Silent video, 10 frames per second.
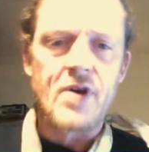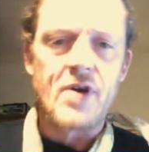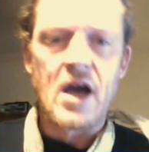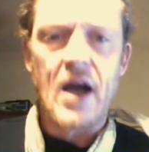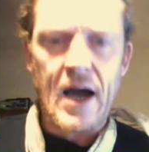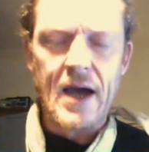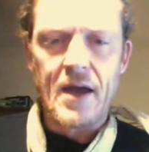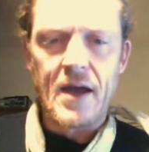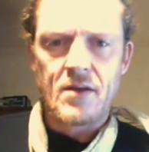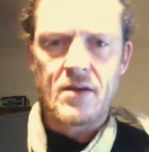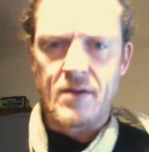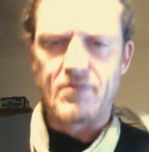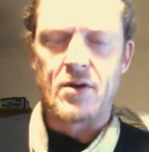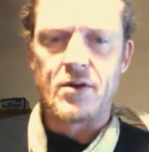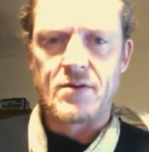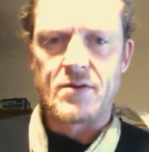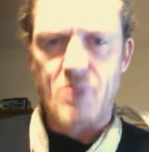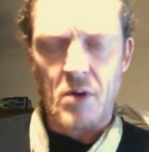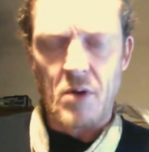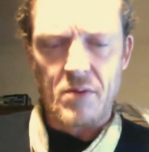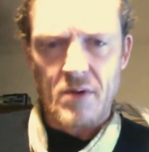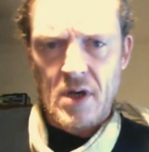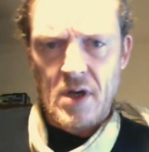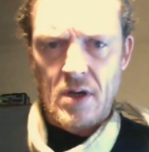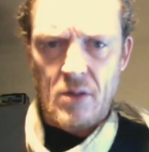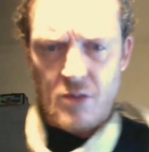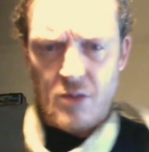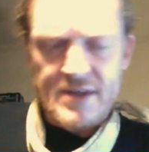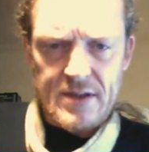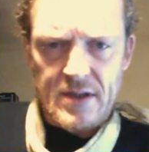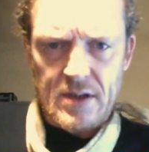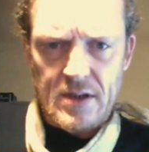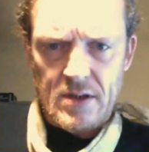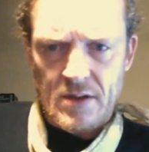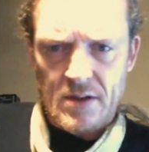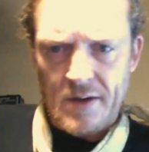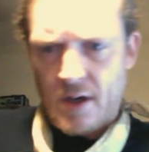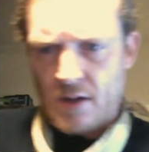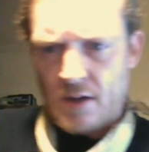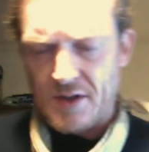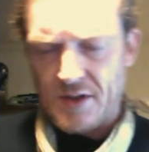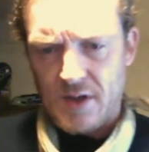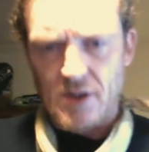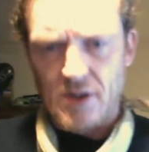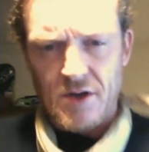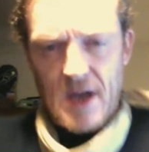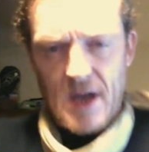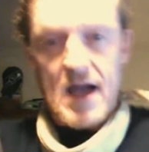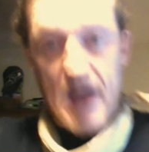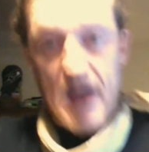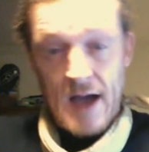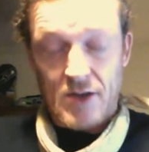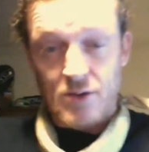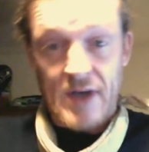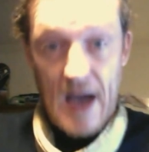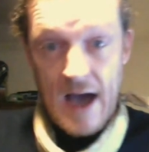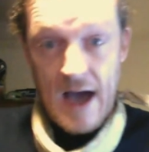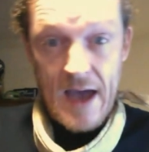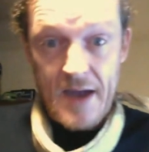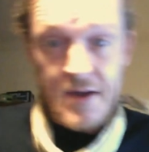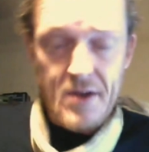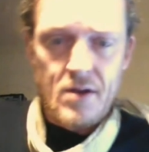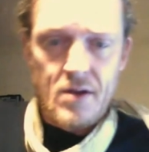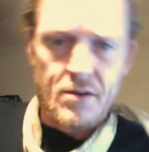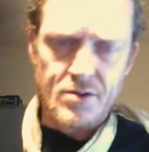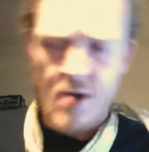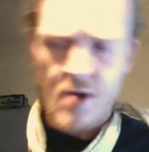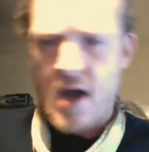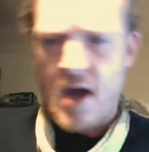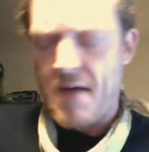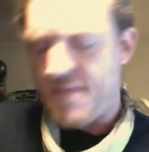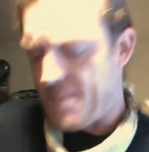not high, even though you smoke recently, Just as long as you're not actually high, you can drive.